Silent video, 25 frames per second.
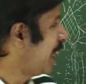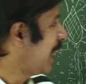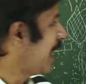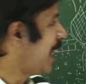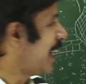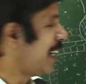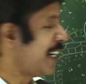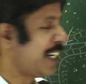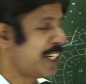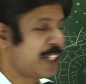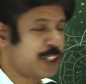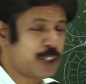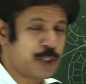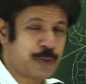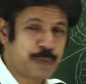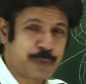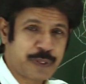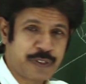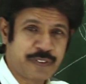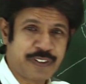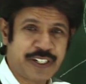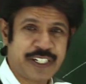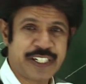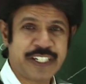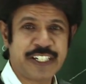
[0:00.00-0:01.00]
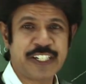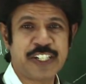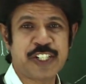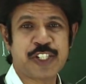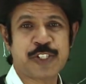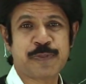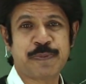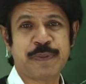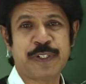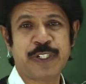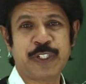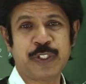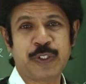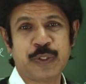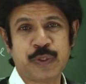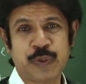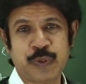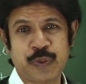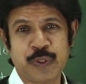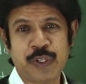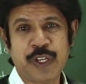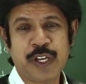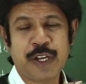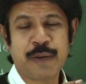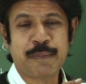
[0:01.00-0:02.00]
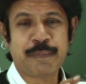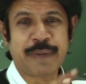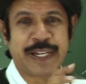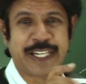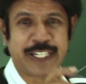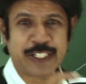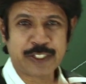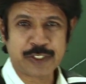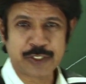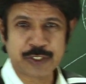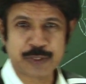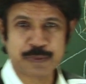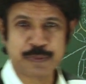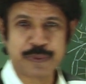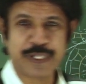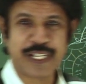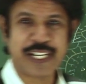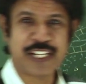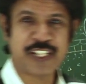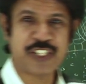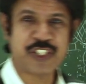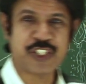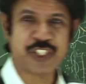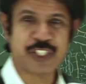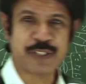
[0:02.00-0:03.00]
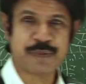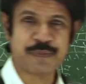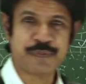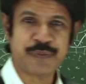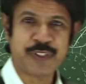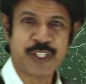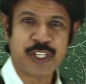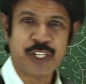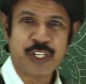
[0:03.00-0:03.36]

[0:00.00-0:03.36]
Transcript: Connective provide nourishment to Microsporangium.